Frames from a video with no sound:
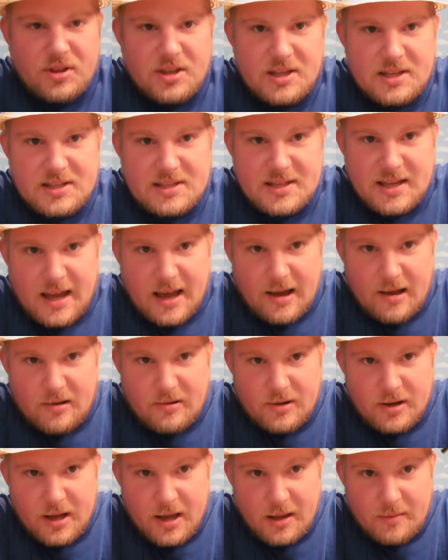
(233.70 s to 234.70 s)
this
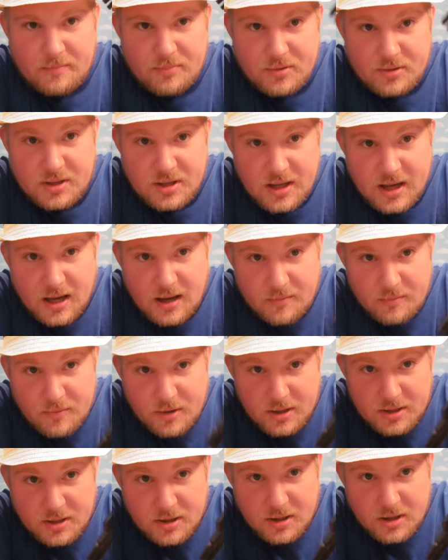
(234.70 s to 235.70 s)
out and put it on
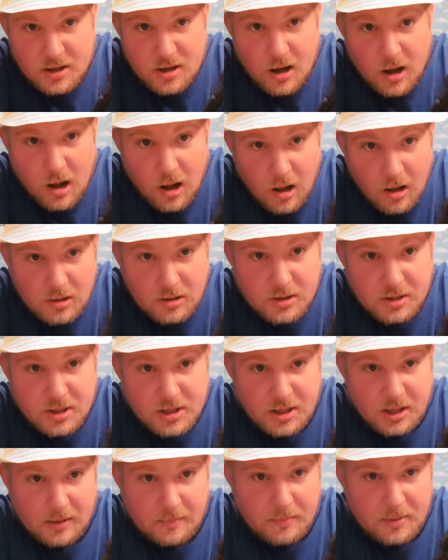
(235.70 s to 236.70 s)
one of the
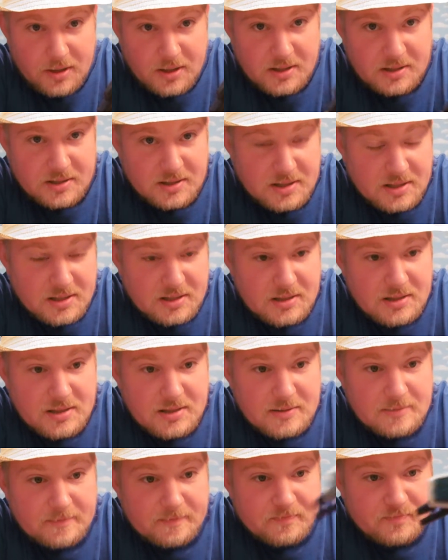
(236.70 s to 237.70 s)
colony
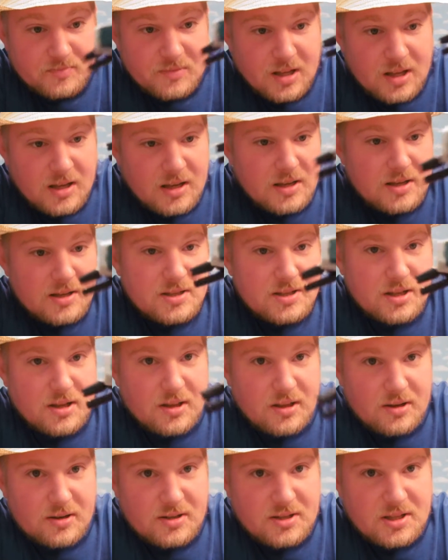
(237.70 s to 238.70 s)
pieces. So
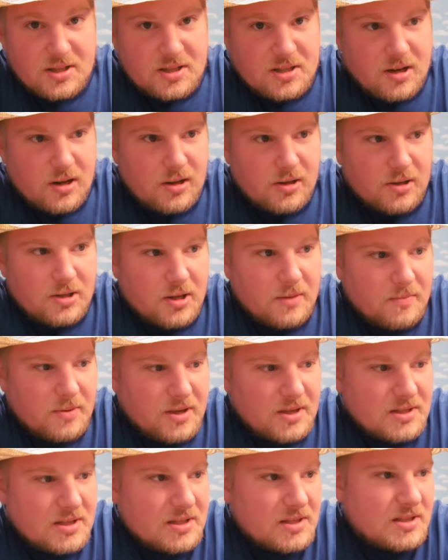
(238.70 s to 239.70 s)
there's these colony
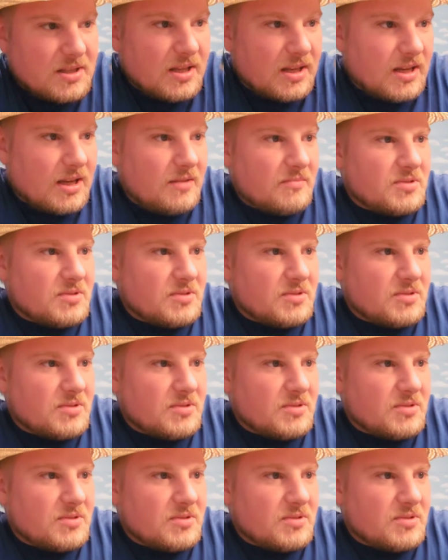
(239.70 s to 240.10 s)
pieces that come